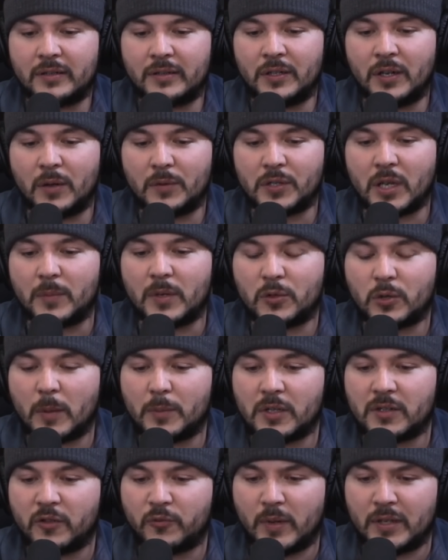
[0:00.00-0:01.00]
you know, some
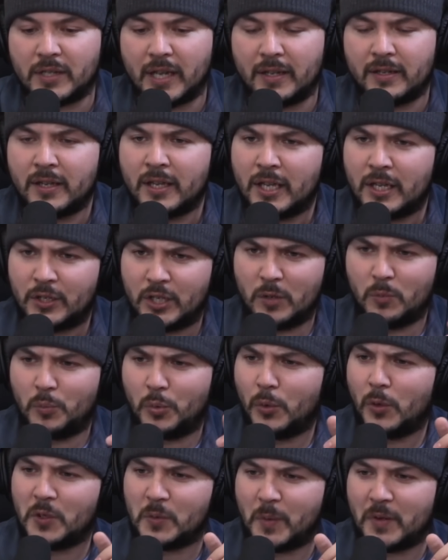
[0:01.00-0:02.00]
descriptions of me say, Tim
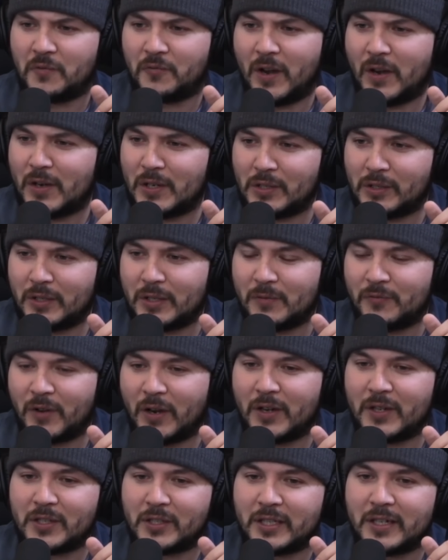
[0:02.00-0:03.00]
Pool has been
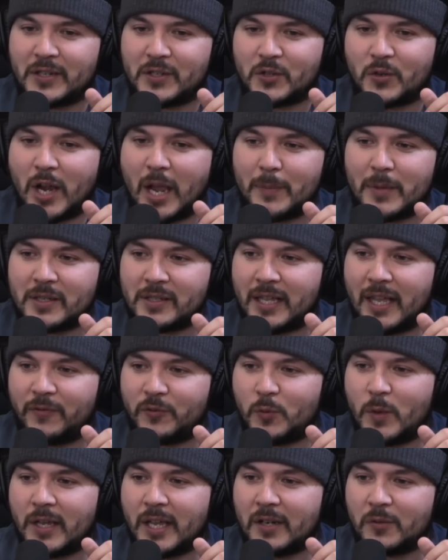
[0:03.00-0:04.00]
variously described as left
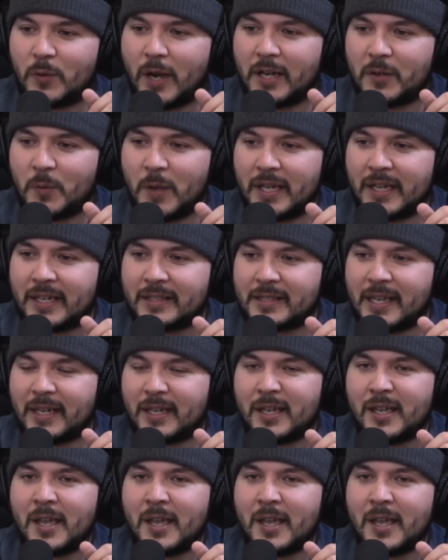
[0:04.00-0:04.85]
wing and right wing. It's like,